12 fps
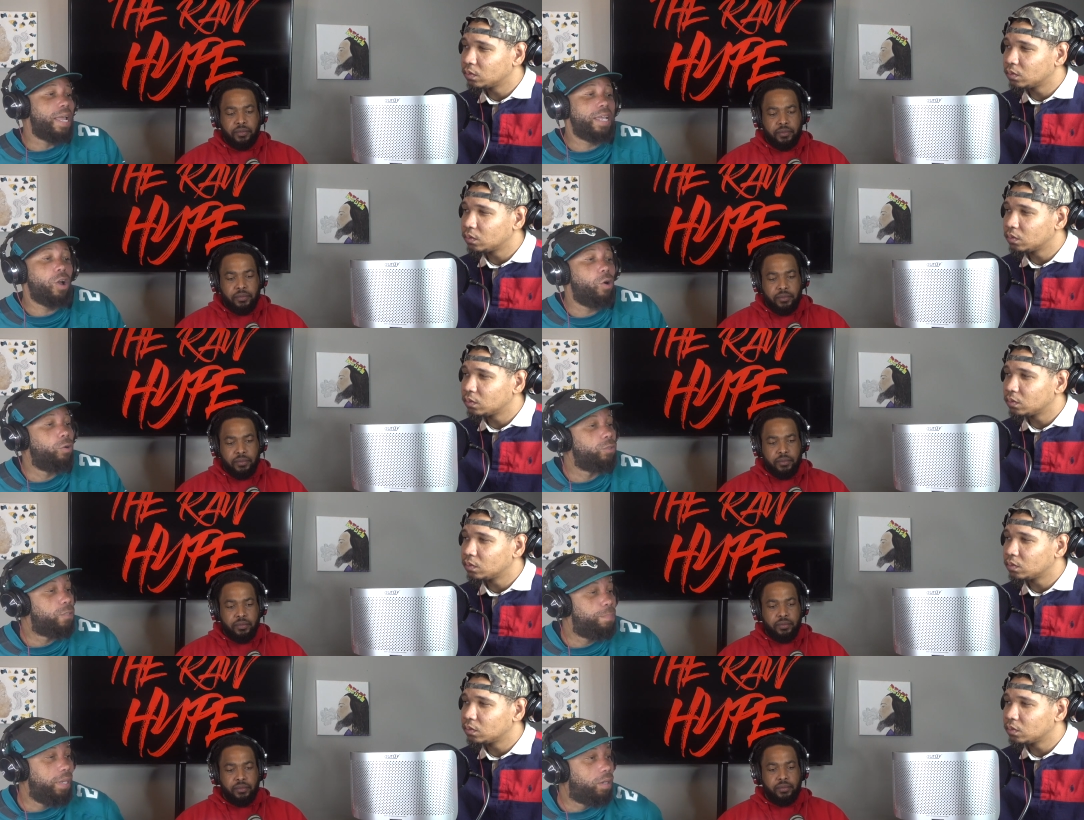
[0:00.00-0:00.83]
Speaker 1: ain't gonna
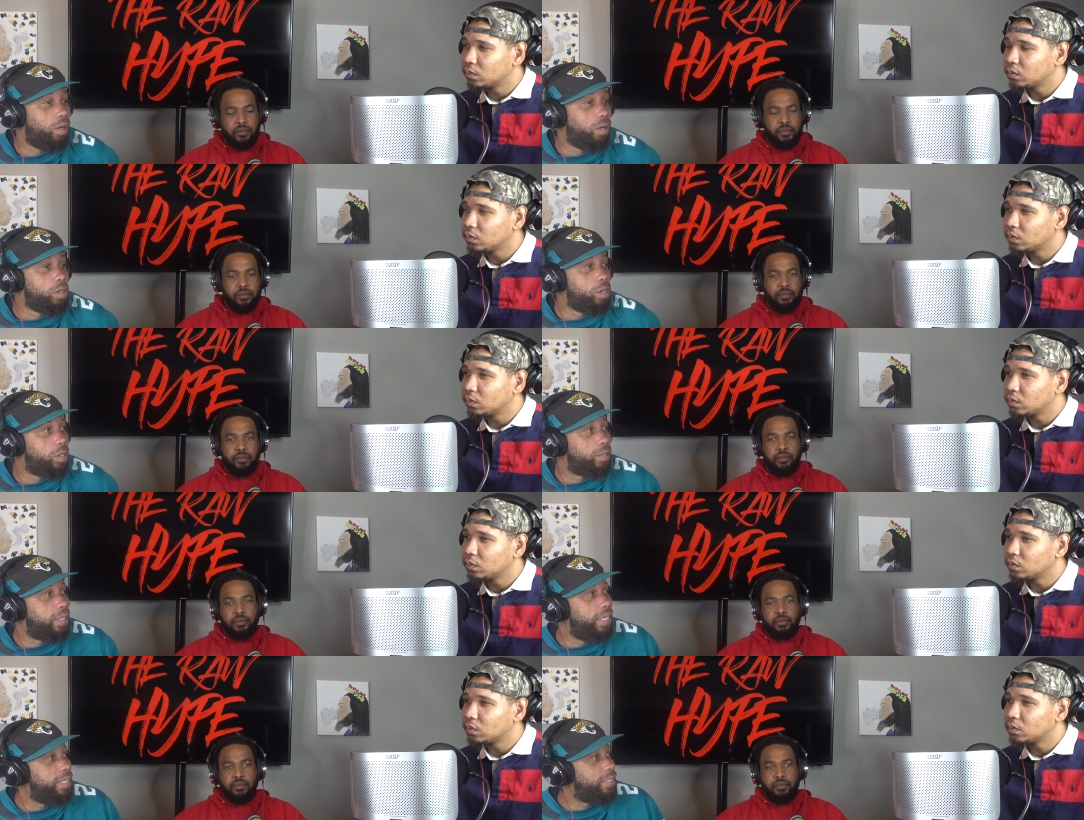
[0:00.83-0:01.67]
speak on, or
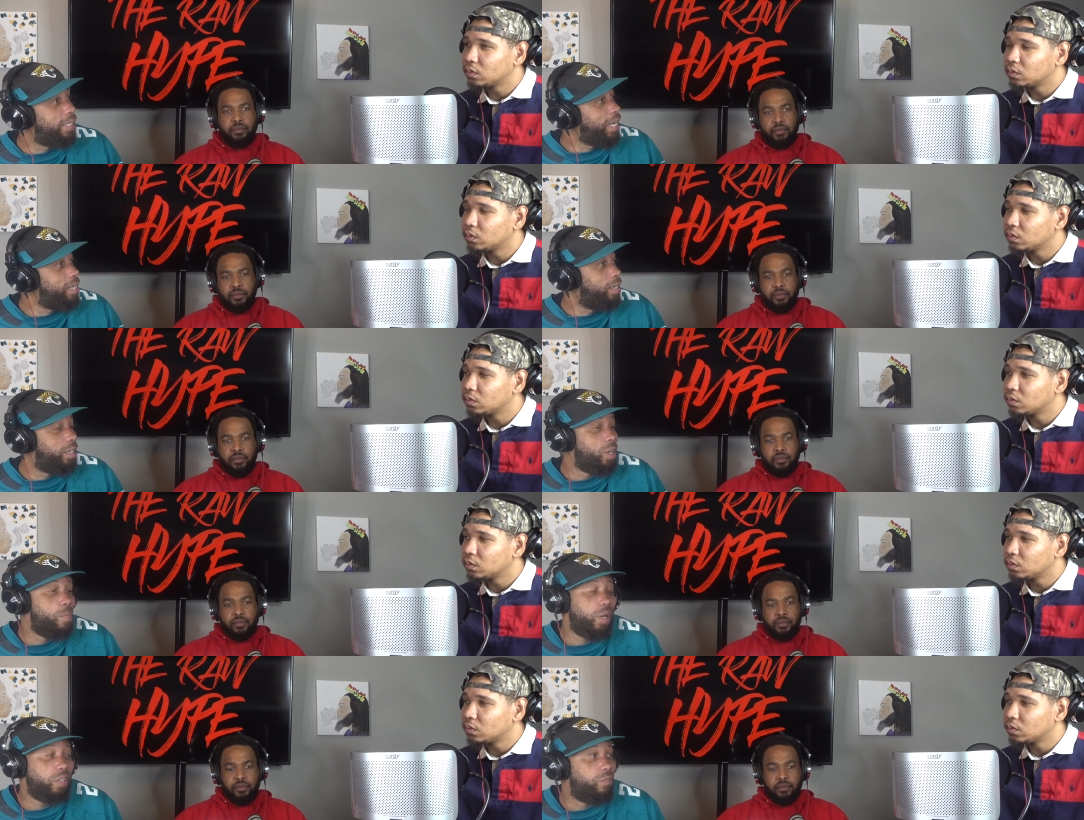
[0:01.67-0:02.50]
things that ain't none of
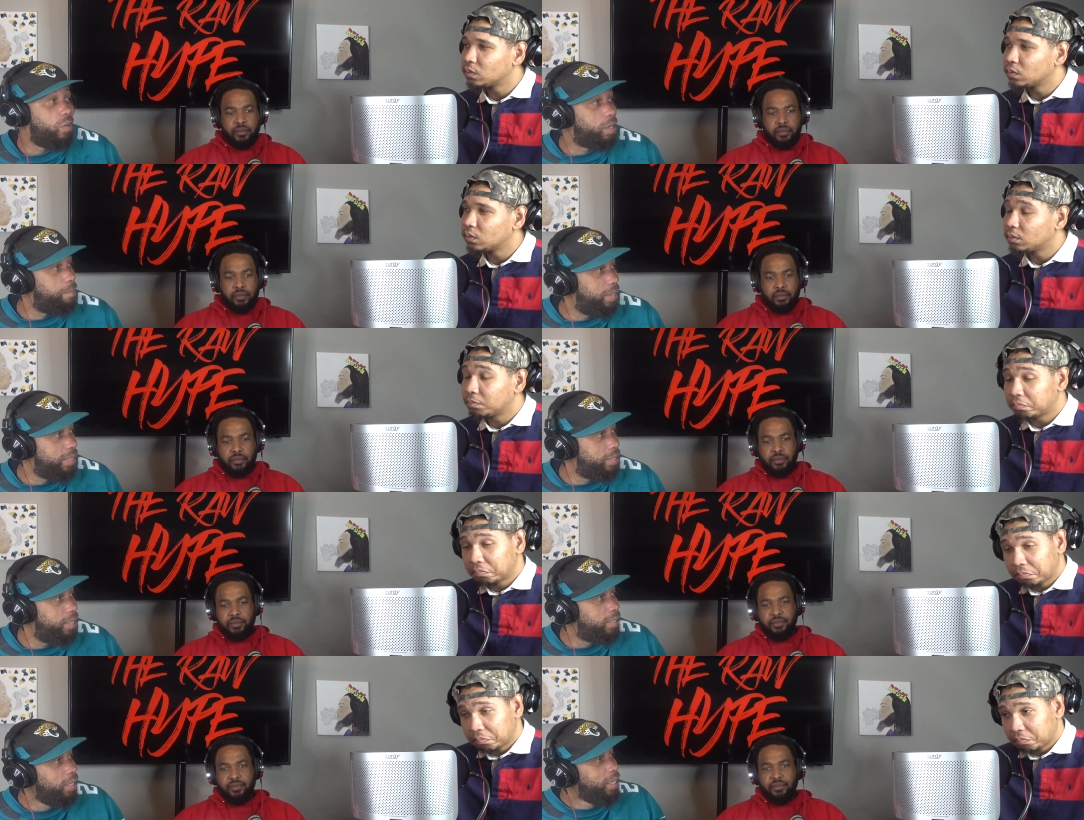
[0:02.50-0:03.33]
your motherfucking
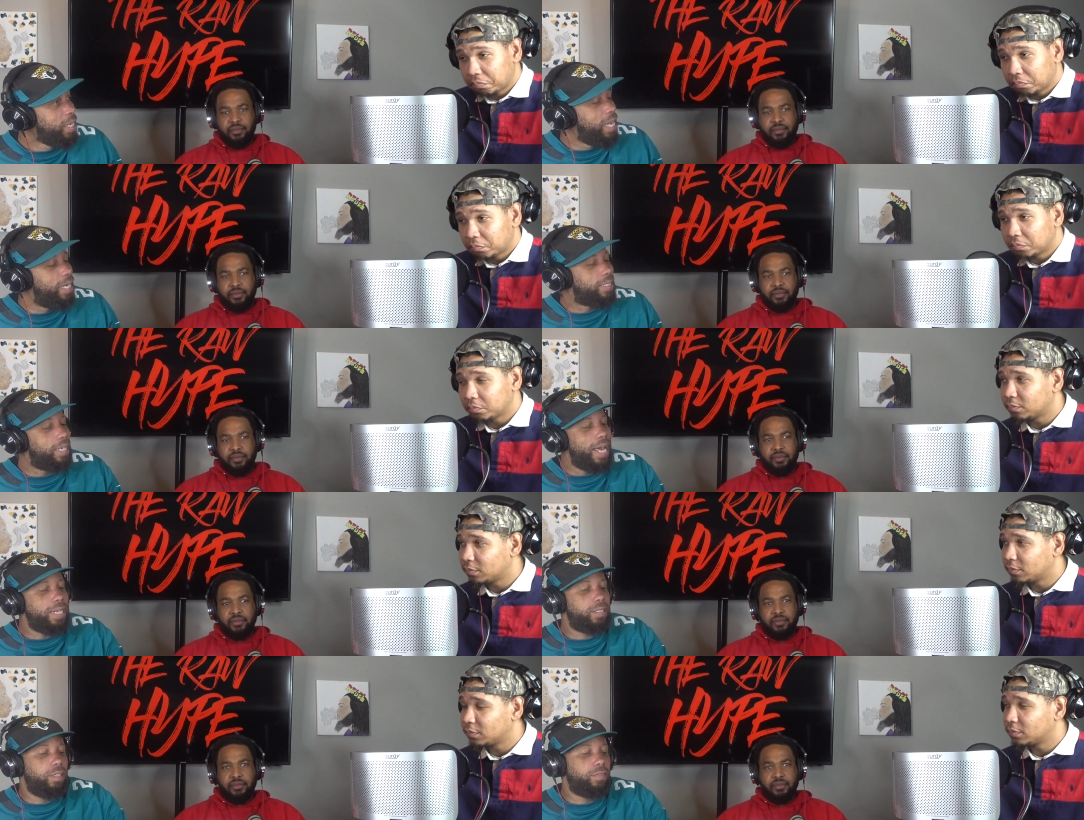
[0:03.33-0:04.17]
business. And it's a
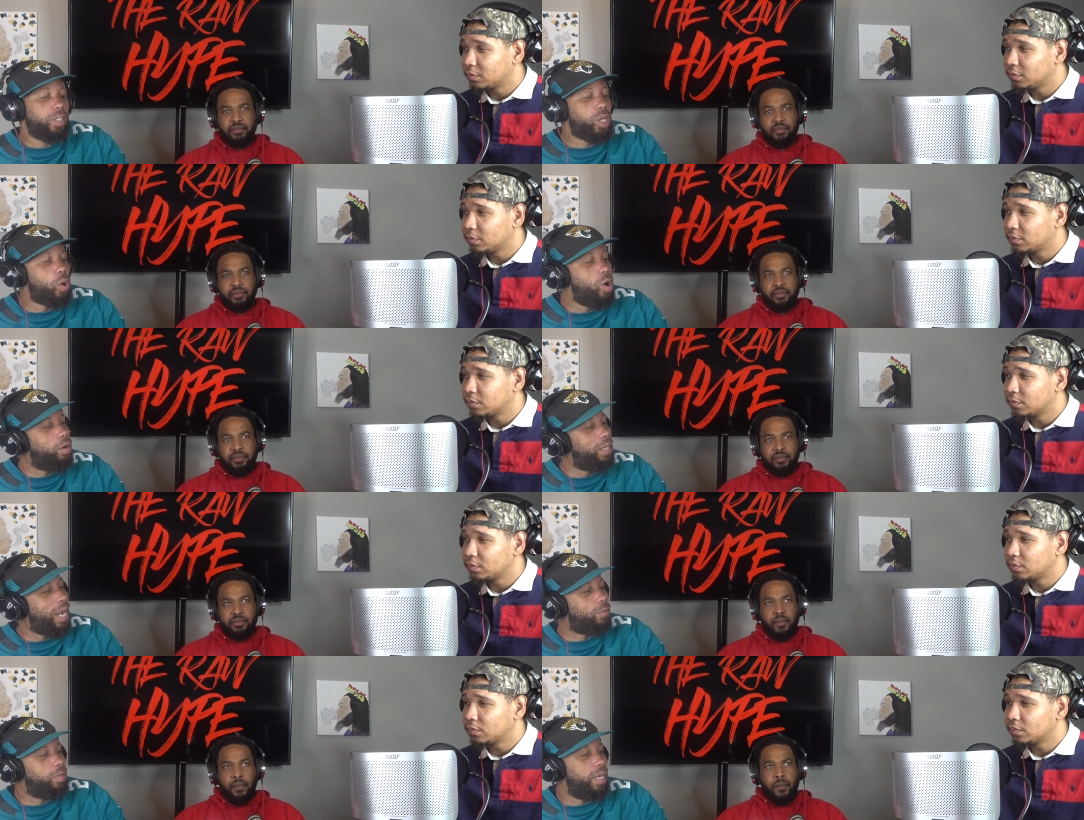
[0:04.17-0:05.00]
lot of stuff that go on
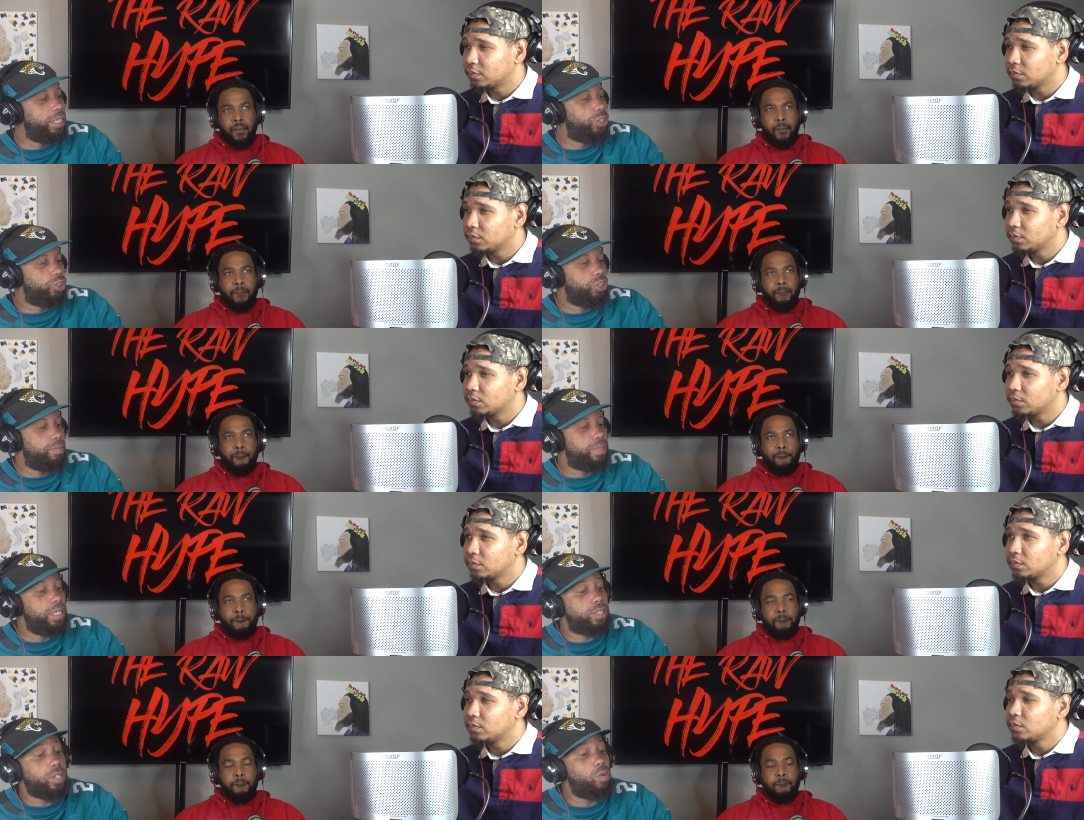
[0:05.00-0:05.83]
in like relationships
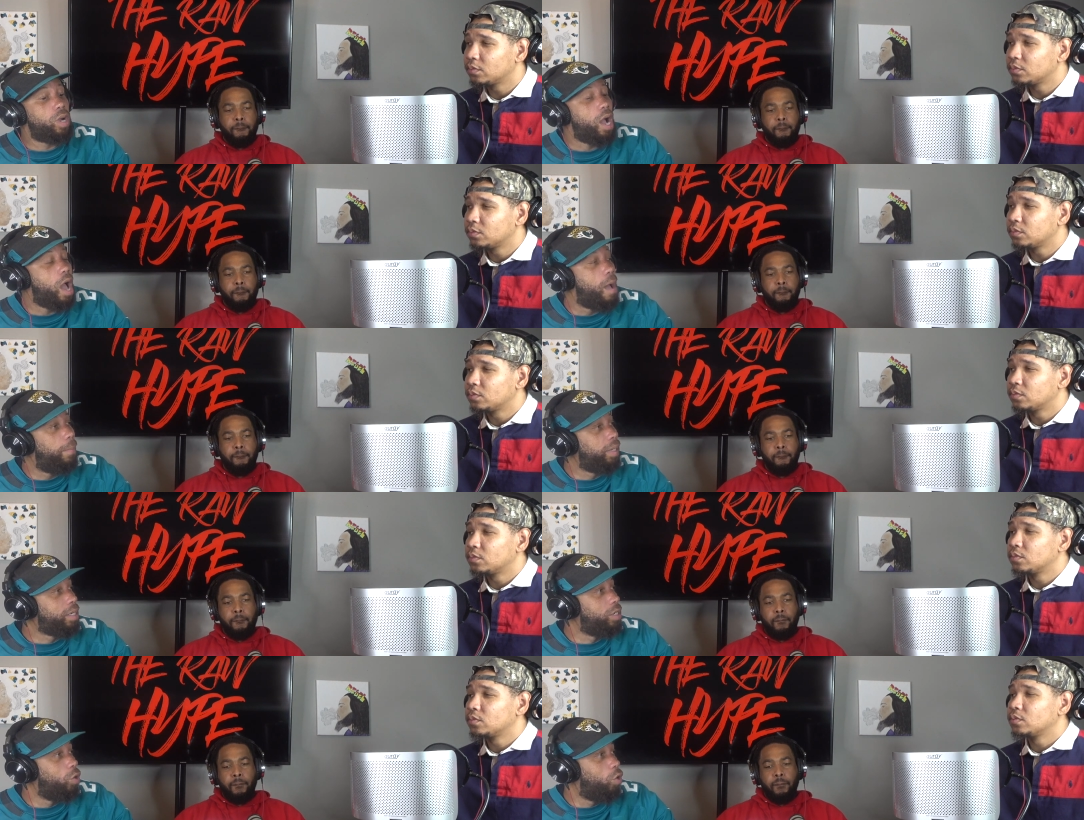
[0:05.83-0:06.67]
that's so
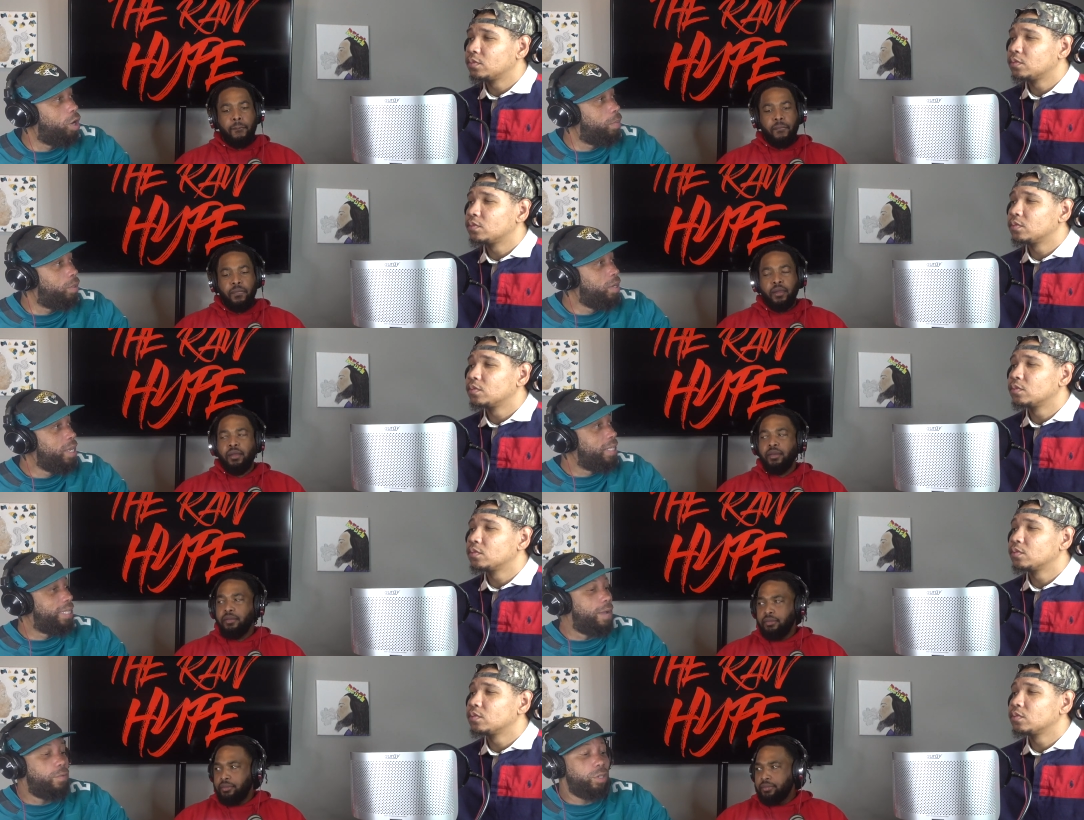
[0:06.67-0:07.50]
common and normal
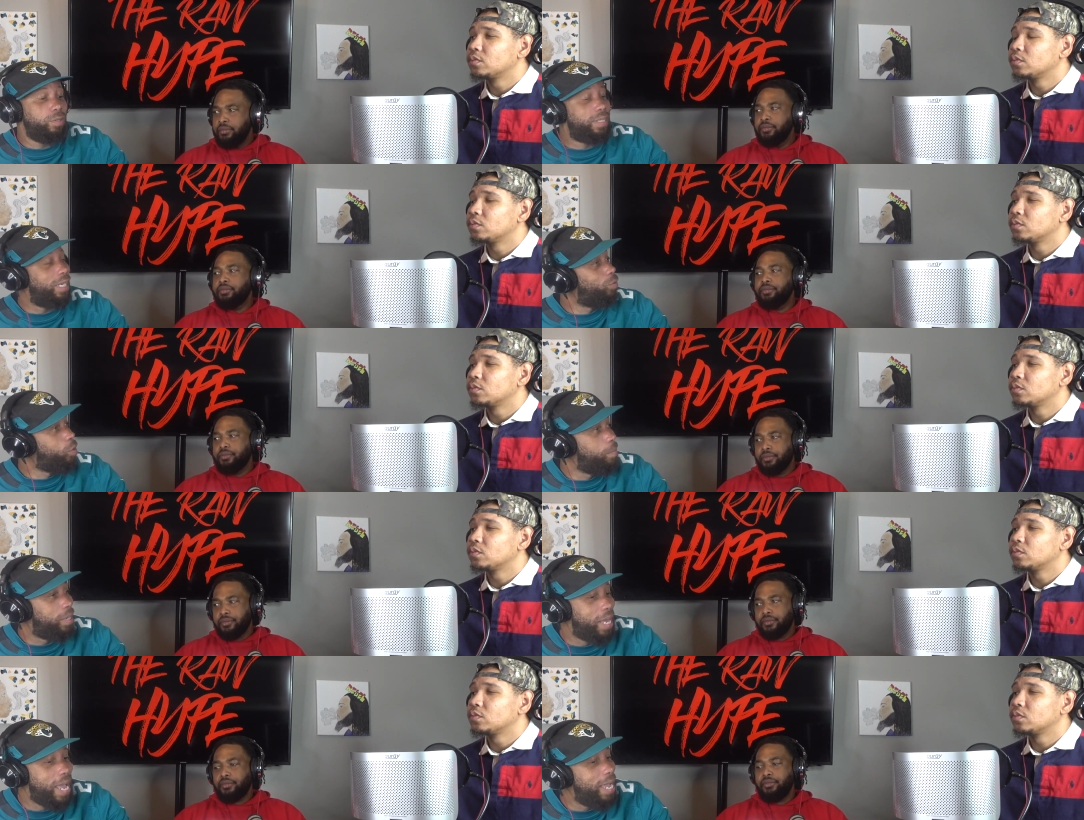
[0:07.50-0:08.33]
that when you tell a
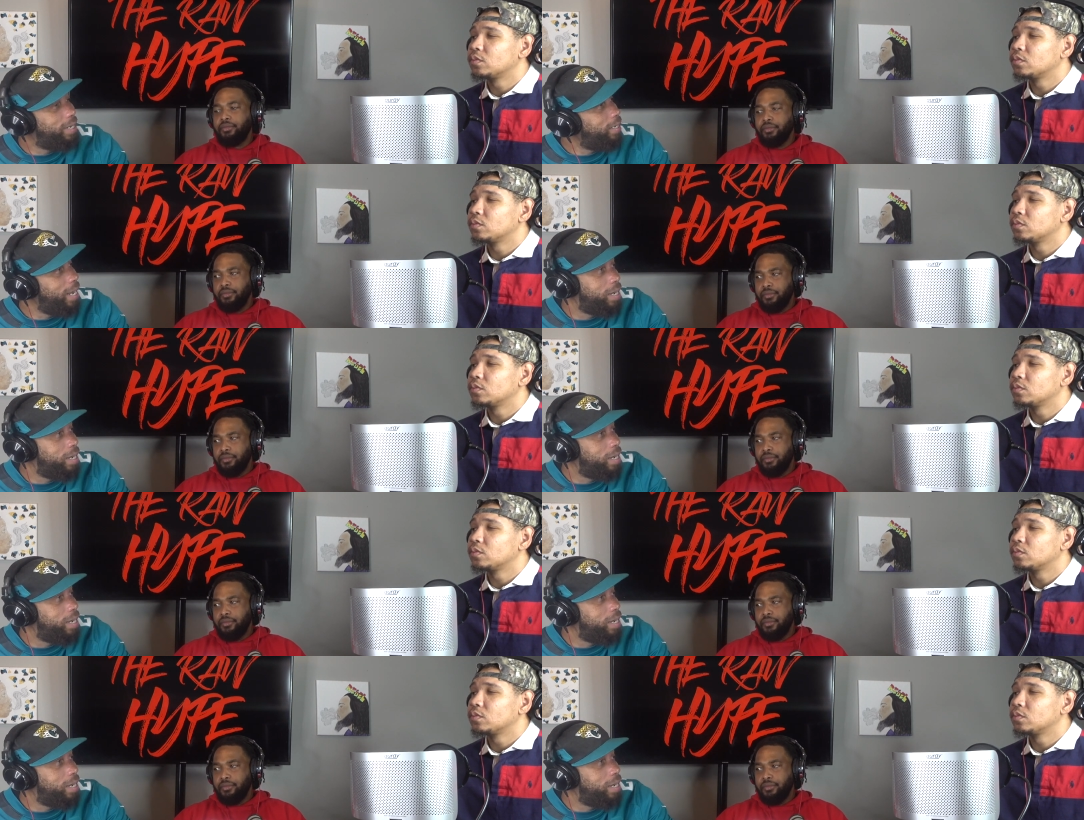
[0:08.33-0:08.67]
woman like, "Hey, that